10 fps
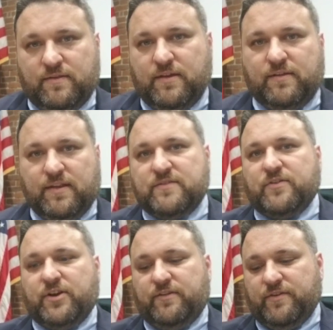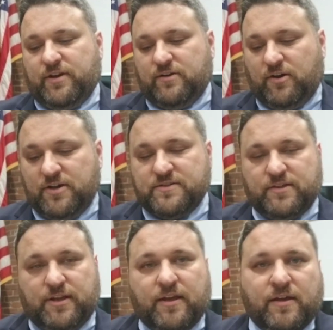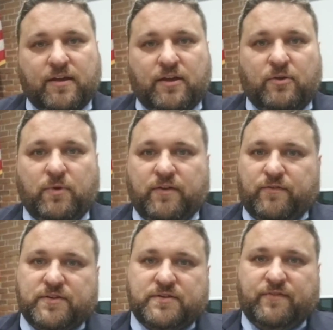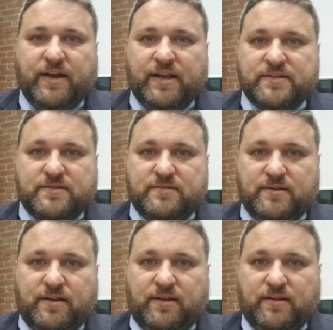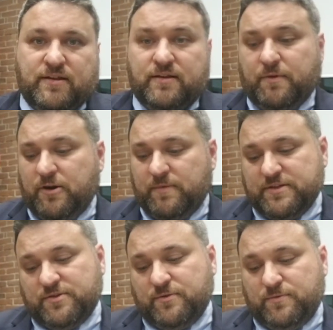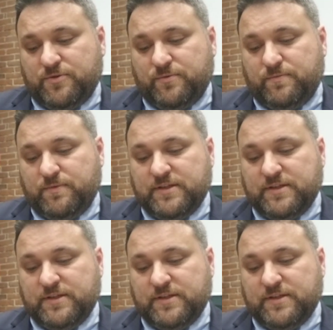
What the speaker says: that's a very, very costly way for us to finance a department. So to